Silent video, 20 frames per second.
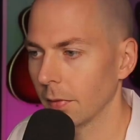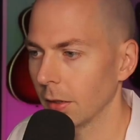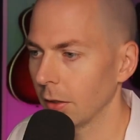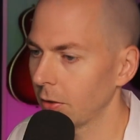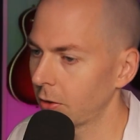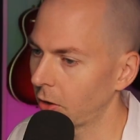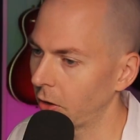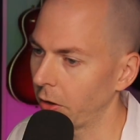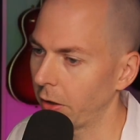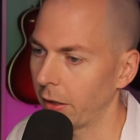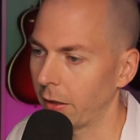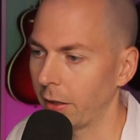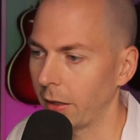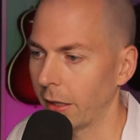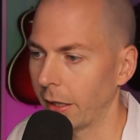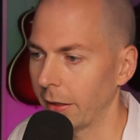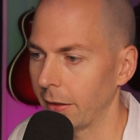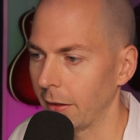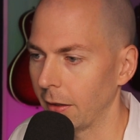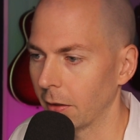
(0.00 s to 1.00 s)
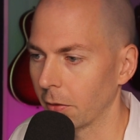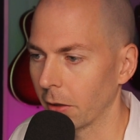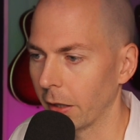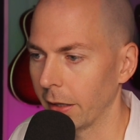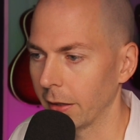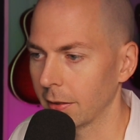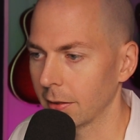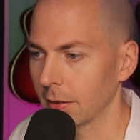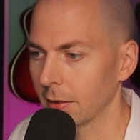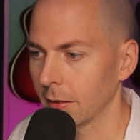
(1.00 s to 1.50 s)
So you get the idea, right?
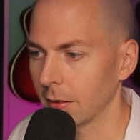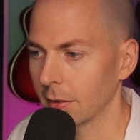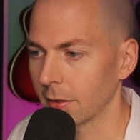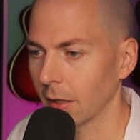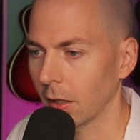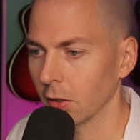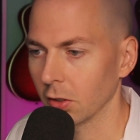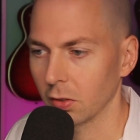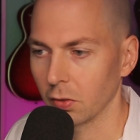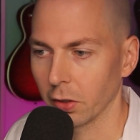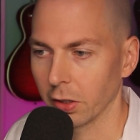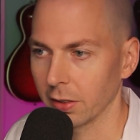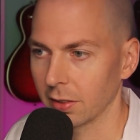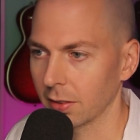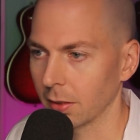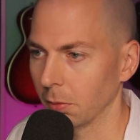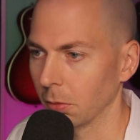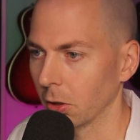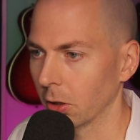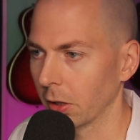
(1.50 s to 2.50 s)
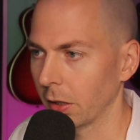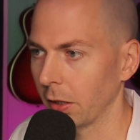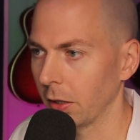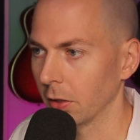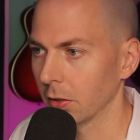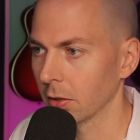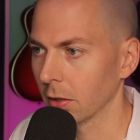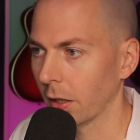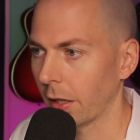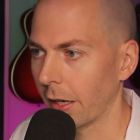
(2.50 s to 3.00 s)
It sounds very similar. And
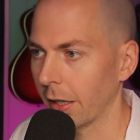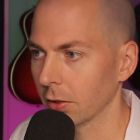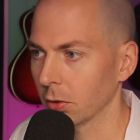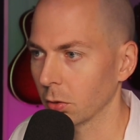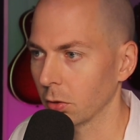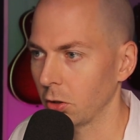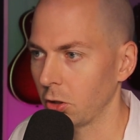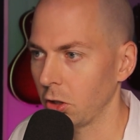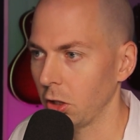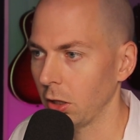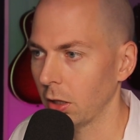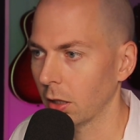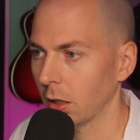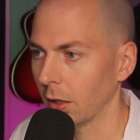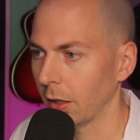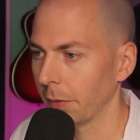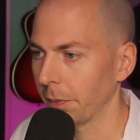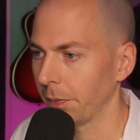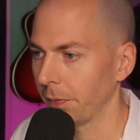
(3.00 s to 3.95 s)
here's the last one, GClip.